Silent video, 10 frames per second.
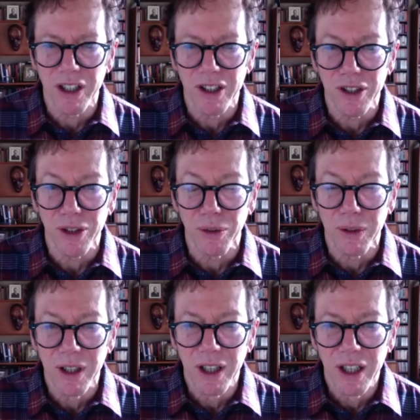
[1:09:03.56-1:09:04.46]
do
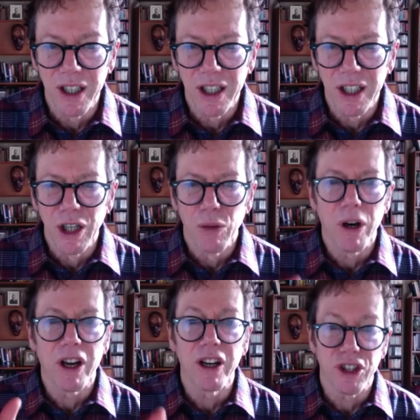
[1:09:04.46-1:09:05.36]
we're
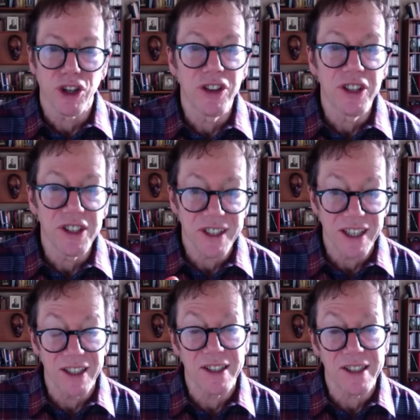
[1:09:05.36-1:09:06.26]
going to turn this
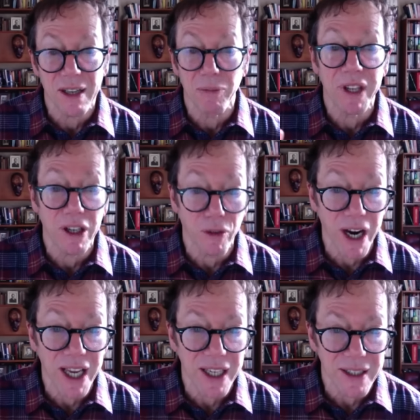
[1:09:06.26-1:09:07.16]
into something
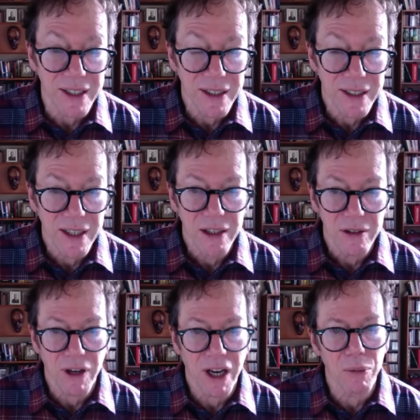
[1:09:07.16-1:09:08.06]
great
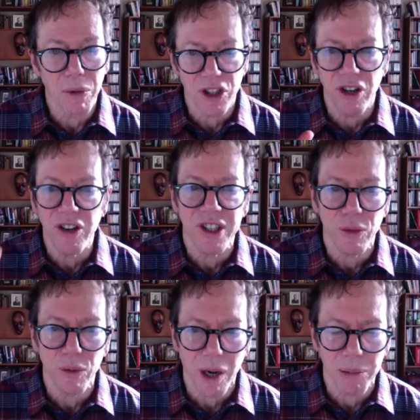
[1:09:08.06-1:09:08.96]
right we're going to turn this into an
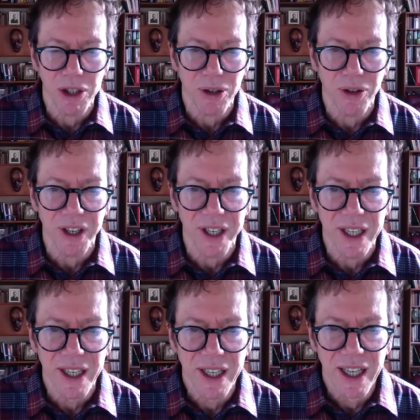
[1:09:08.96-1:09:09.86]
opportunity
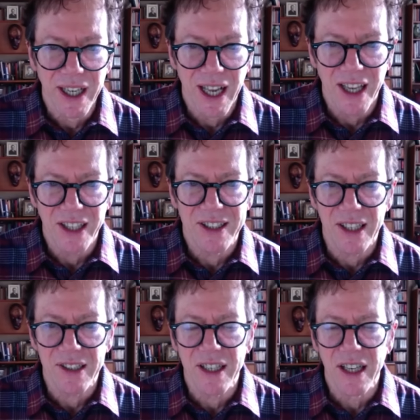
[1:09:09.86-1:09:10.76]
and he
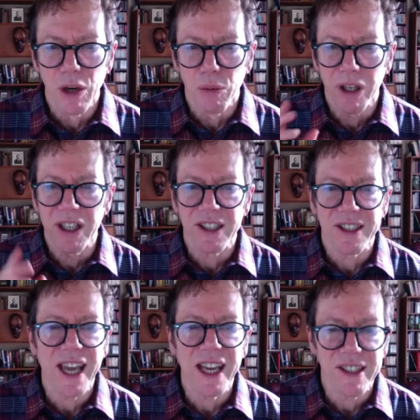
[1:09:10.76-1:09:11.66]
says we're going to
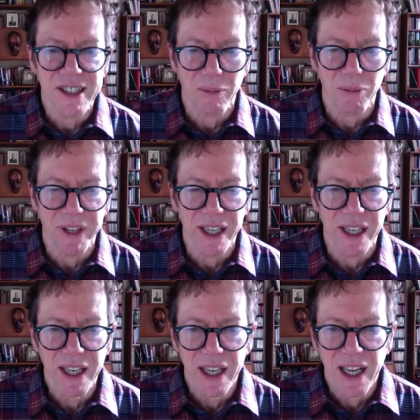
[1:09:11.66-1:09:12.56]
stage something
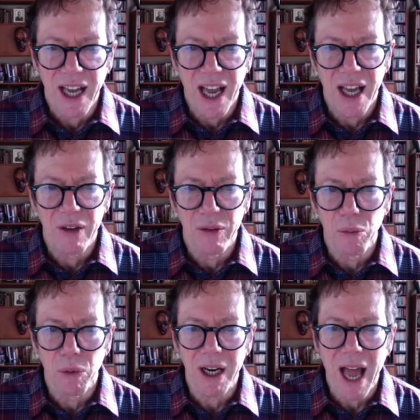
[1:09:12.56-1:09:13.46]
and we're
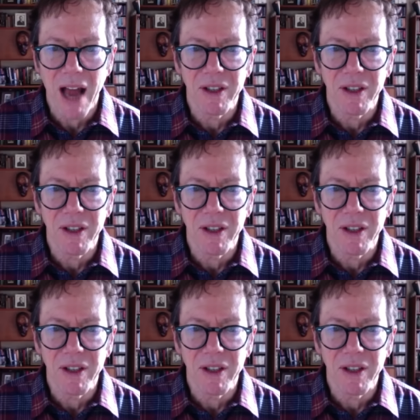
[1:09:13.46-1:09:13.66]
going to have it